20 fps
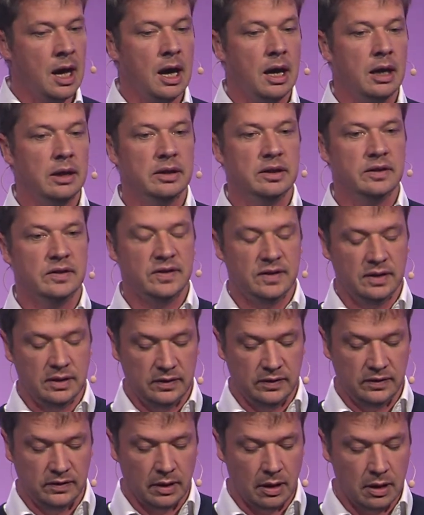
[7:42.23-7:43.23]
And this
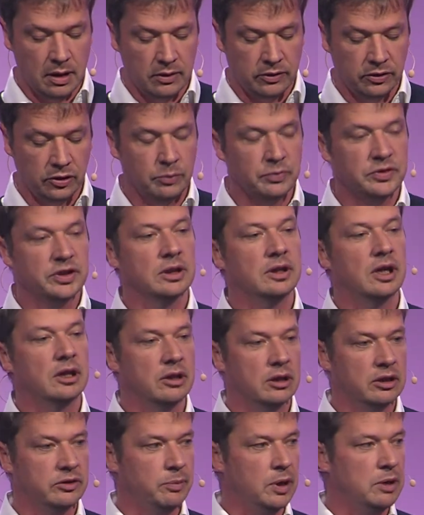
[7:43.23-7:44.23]
is something that
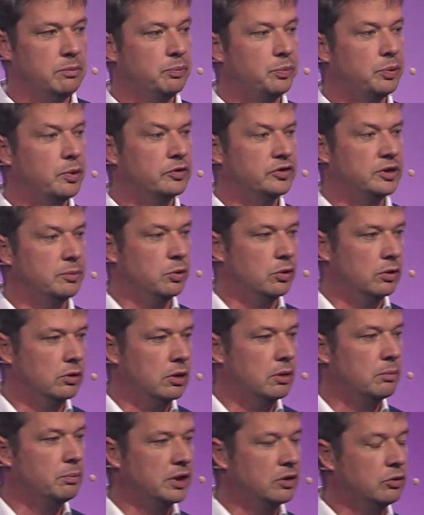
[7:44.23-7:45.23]
has been
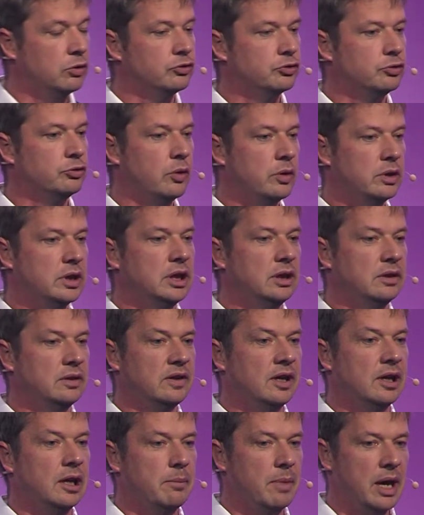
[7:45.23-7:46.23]
possible because running
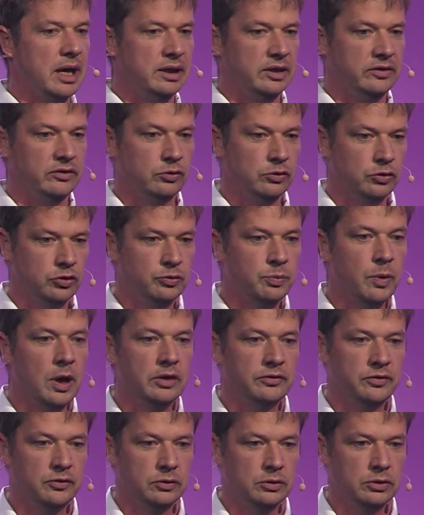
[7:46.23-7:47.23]
telematics on a
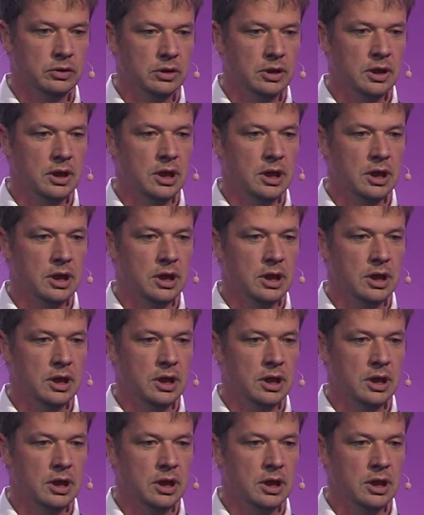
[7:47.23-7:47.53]
smartphone